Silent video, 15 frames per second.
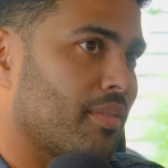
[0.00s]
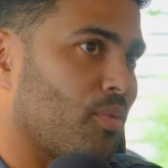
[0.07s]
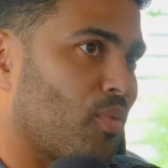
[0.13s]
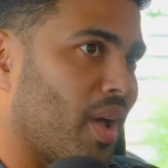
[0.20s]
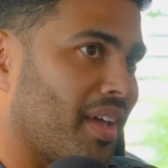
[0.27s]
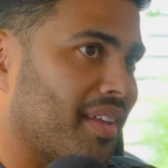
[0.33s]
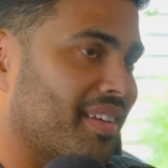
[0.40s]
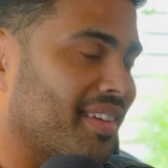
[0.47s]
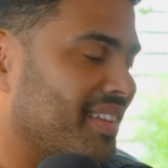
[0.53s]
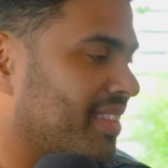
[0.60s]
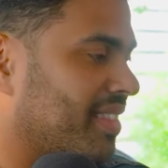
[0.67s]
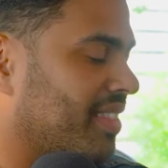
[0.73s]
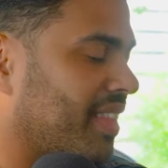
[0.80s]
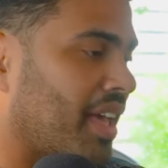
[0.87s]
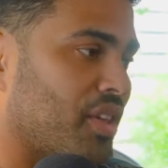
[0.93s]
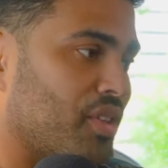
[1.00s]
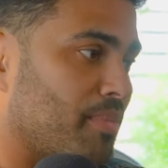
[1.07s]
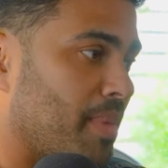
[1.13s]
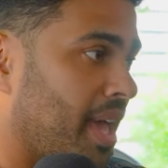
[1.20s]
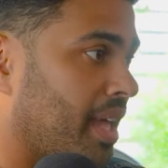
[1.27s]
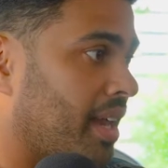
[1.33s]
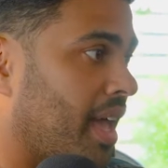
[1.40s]
Wade, thank you,
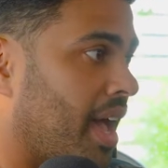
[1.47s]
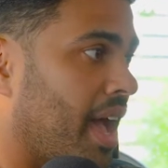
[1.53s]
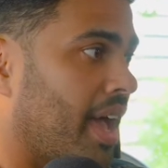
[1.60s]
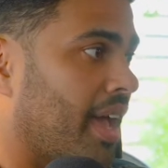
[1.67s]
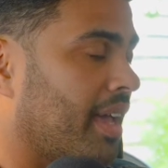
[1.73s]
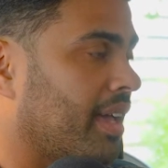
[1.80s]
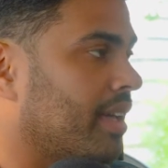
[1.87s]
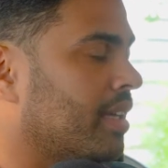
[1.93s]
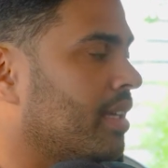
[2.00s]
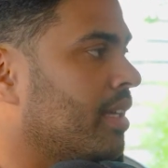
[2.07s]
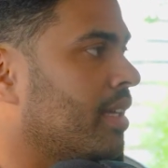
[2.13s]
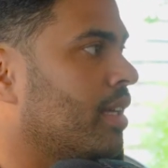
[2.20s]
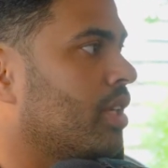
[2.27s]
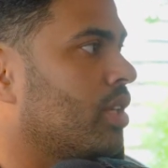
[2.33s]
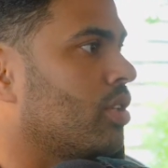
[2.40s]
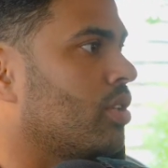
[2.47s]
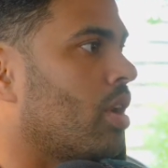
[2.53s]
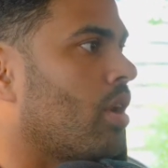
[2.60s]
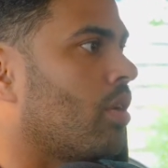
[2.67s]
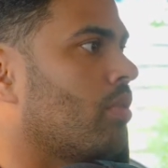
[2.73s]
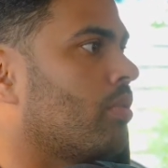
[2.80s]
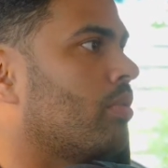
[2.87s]
man.
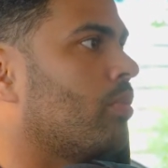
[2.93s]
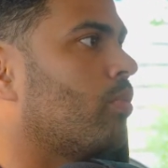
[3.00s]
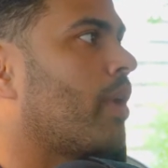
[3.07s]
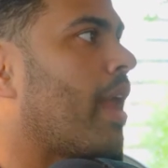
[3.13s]
When